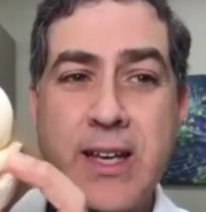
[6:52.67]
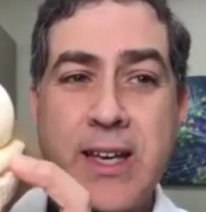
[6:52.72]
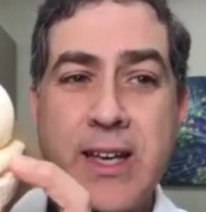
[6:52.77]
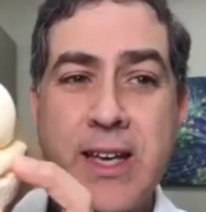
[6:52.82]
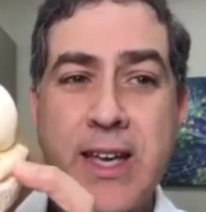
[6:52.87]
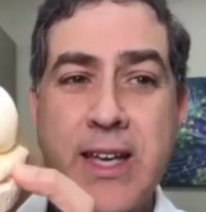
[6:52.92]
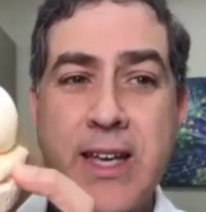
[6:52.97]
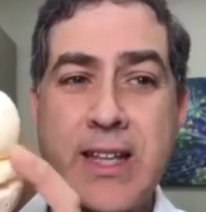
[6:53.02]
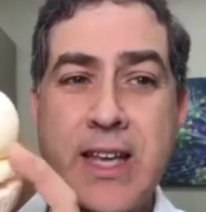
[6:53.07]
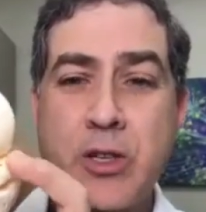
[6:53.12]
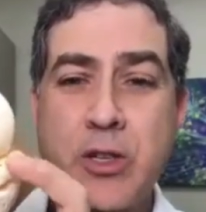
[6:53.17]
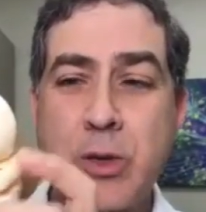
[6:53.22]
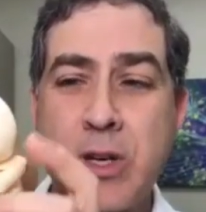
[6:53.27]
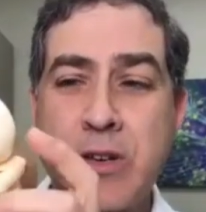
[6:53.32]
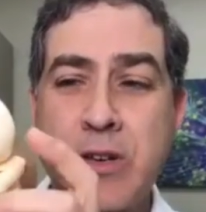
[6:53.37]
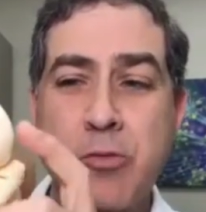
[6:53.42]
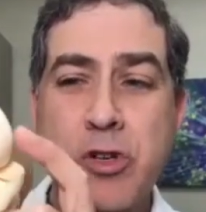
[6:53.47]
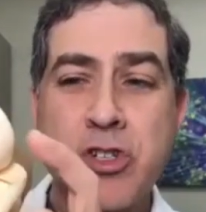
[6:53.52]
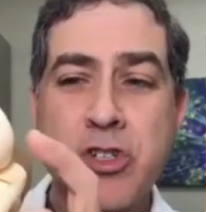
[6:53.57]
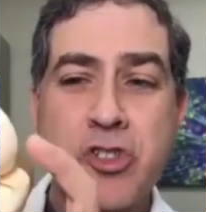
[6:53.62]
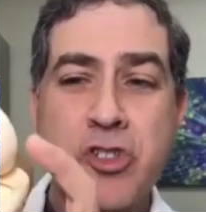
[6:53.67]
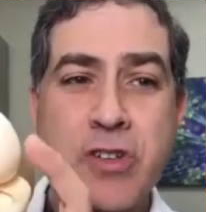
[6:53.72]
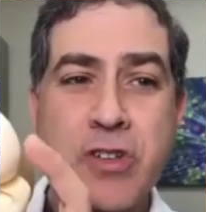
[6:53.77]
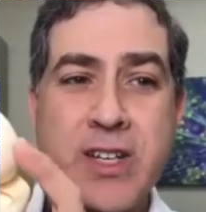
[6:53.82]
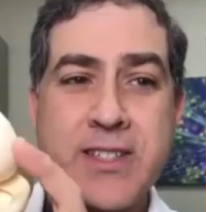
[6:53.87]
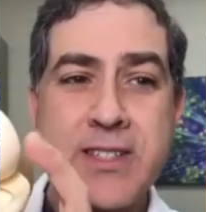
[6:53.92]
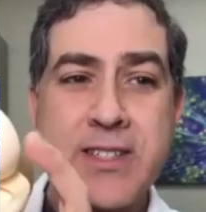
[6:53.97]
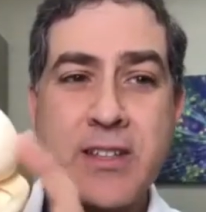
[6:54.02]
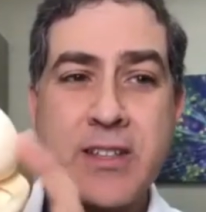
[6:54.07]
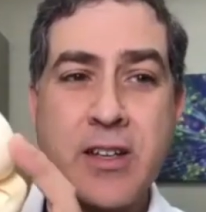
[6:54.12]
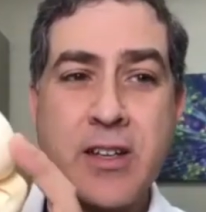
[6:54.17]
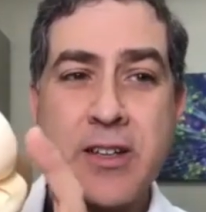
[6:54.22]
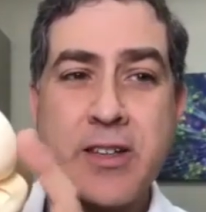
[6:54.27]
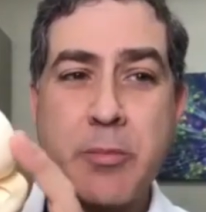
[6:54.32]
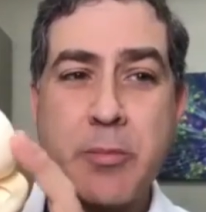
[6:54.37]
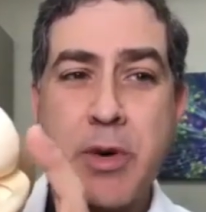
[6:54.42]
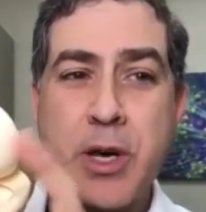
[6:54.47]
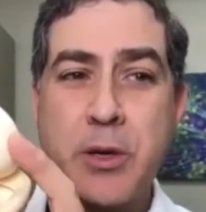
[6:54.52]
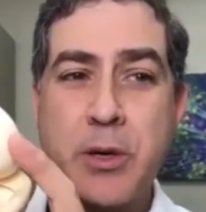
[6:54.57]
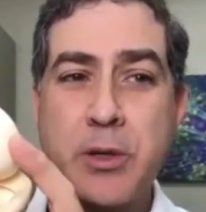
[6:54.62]
And now you have more stress on the
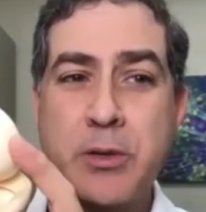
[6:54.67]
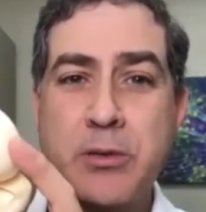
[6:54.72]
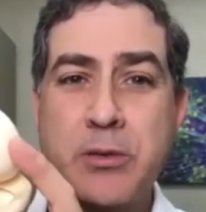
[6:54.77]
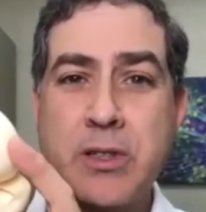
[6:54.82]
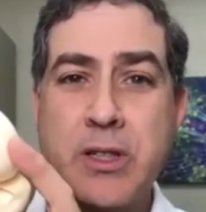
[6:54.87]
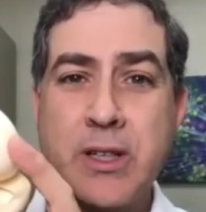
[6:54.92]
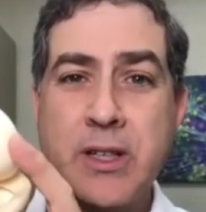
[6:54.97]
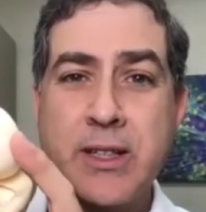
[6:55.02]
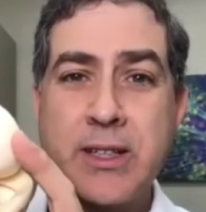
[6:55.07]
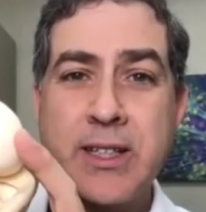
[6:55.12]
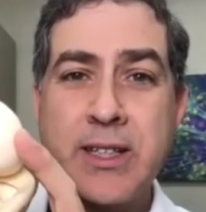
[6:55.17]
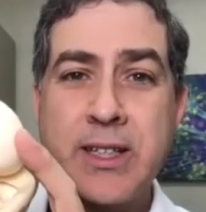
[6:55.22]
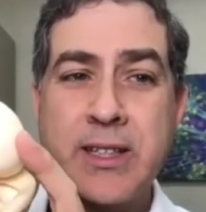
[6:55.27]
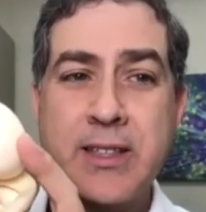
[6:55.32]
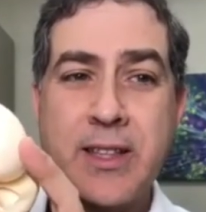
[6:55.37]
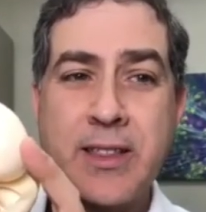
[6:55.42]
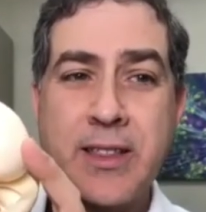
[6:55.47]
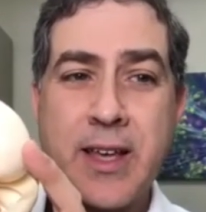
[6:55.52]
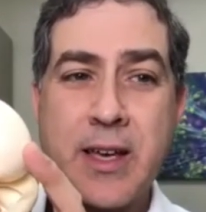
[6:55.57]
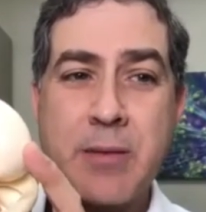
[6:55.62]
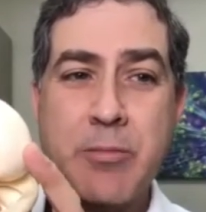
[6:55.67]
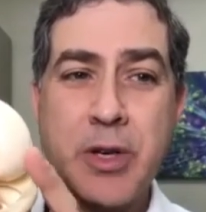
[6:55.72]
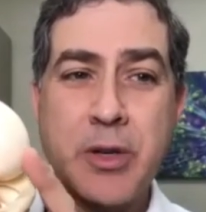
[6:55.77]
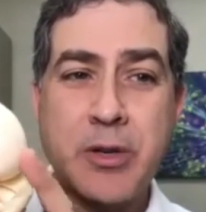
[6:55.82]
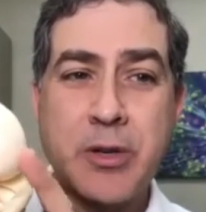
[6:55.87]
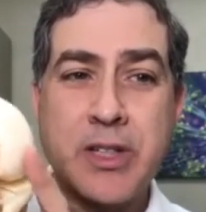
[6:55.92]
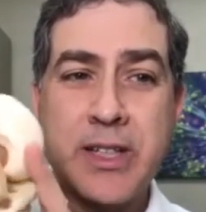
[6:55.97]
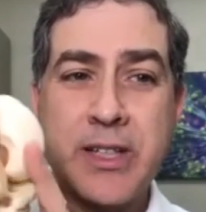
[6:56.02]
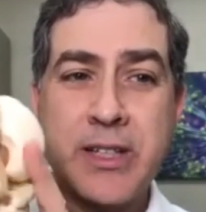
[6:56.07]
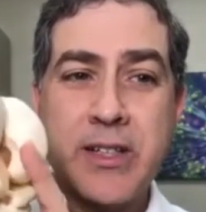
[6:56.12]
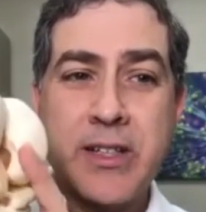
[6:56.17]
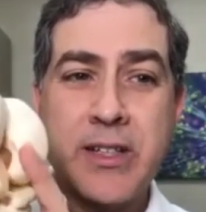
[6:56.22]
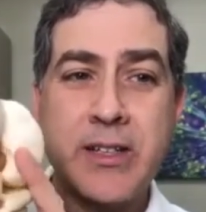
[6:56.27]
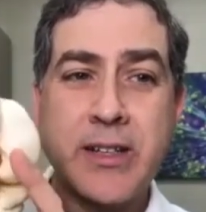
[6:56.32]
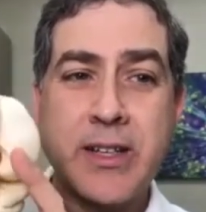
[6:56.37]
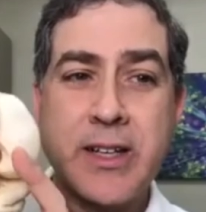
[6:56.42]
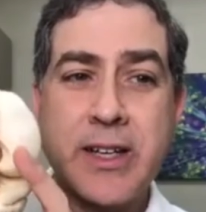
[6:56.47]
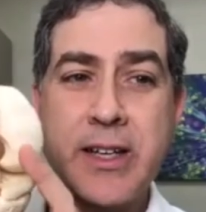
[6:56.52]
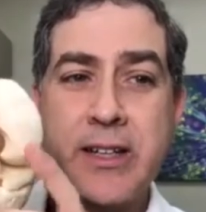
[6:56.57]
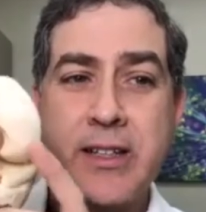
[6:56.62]
bone, in the thigh bone
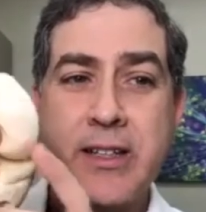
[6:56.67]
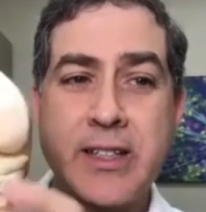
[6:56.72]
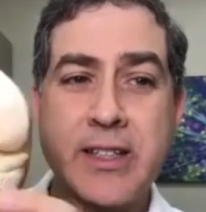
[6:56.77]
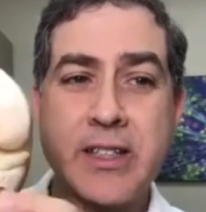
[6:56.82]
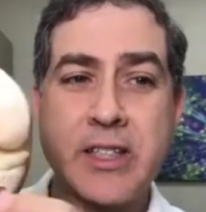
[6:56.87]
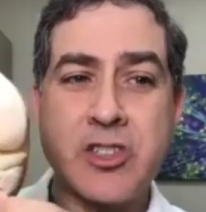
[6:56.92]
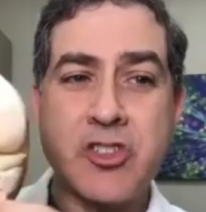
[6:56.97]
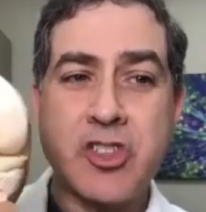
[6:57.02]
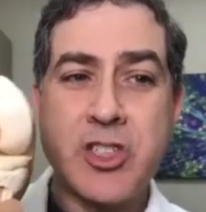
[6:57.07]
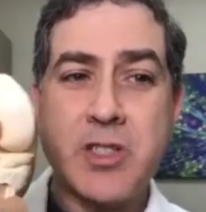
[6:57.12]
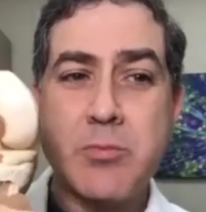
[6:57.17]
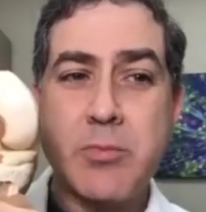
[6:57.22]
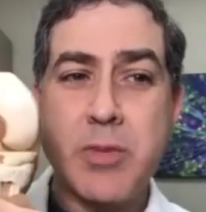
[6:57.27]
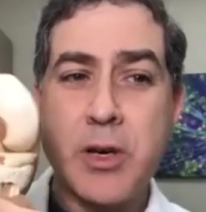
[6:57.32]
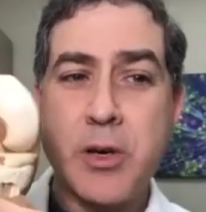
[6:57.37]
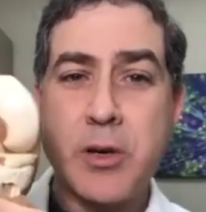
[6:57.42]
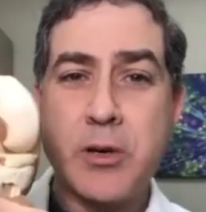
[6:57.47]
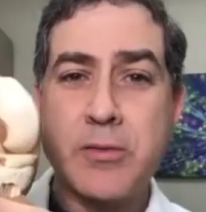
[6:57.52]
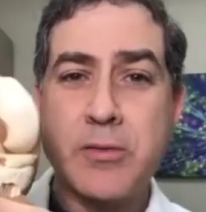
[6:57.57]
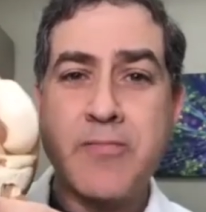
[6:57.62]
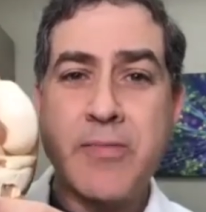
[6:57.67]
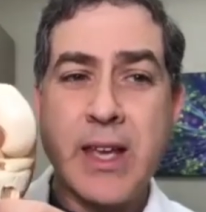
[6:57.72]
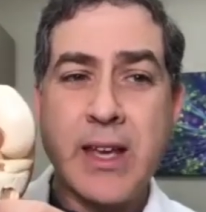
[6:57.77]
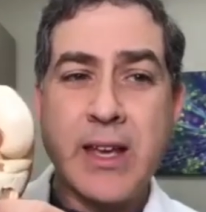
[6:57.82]
here and in the shin bone.